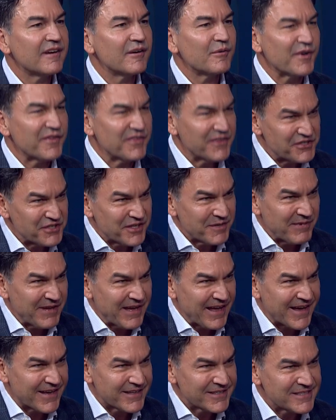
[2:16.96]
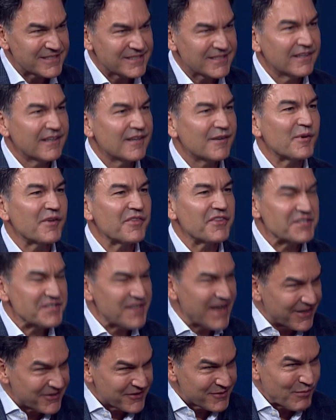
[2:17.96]
with the GPS, with the
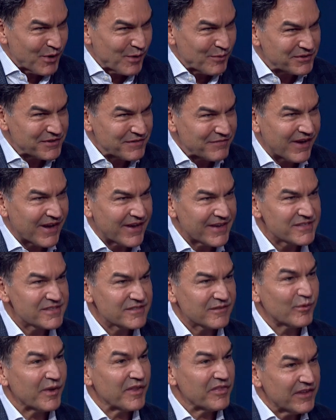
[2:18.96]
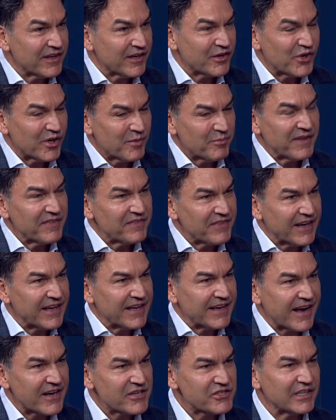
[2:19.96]
standard mobile device, with the equipment that
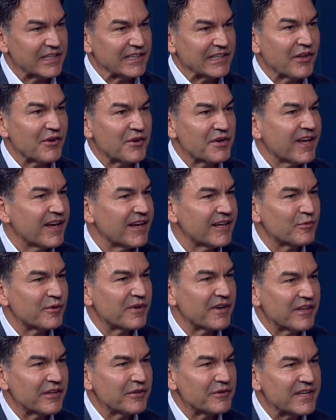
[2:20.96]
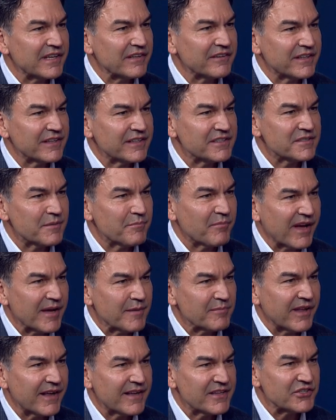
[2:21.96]
can actually locate where the utilities and
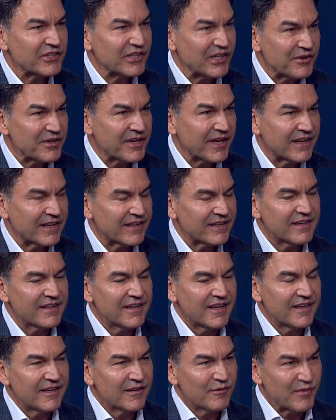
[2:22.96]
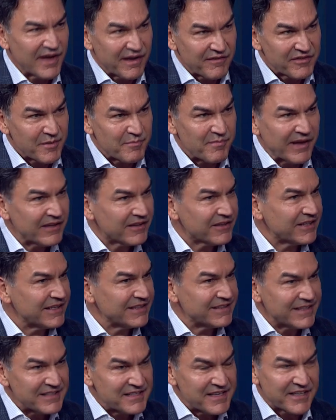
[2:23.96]
pipelines are located, we have the ability
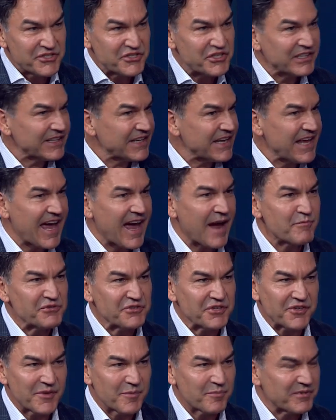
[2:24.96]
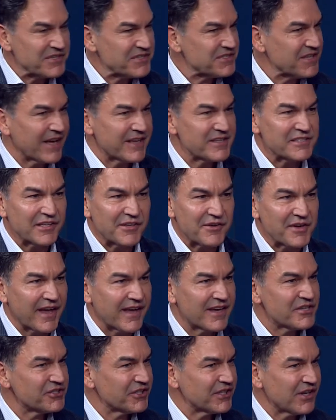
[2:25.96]
to digitally capture the precise
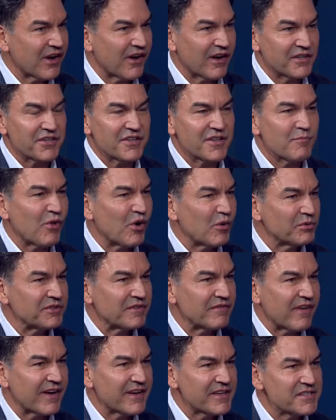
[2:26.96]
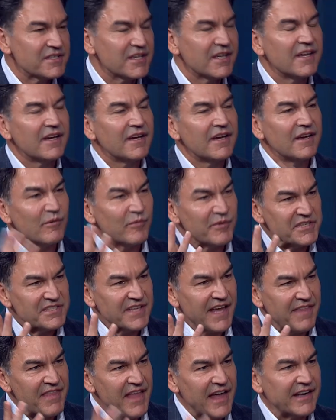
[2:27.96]
location onto the mobile device. We
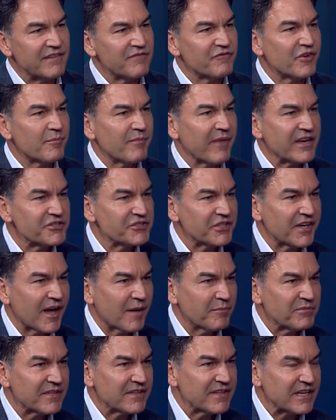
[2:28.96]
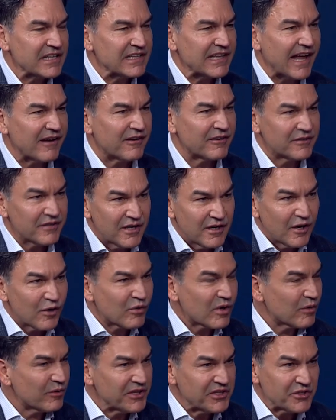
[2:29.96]
send that information up to the cloud, where we